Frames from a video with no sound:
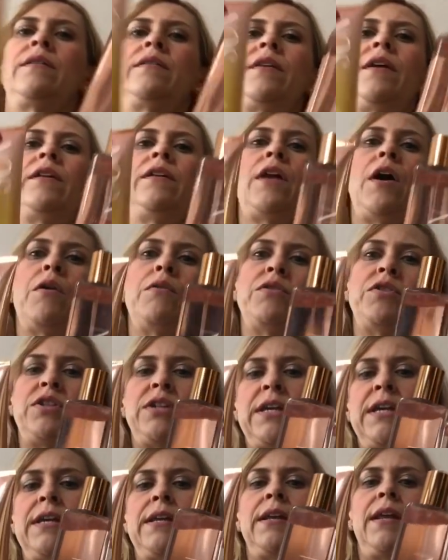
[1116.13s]
the
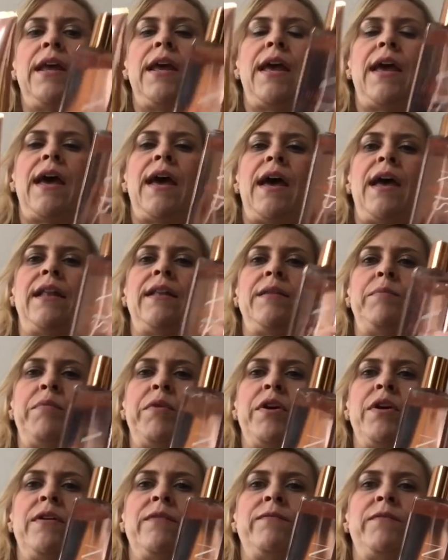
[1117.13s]
lotion and the
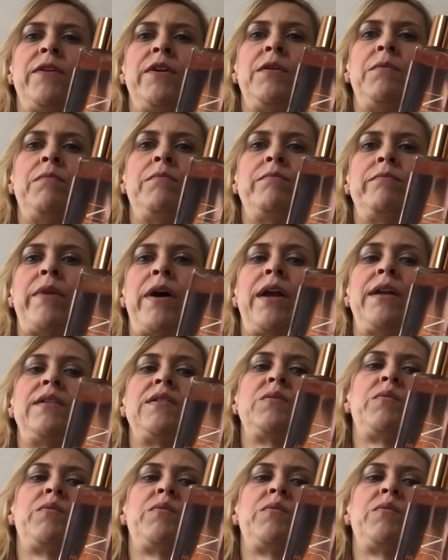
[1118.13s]
perfume body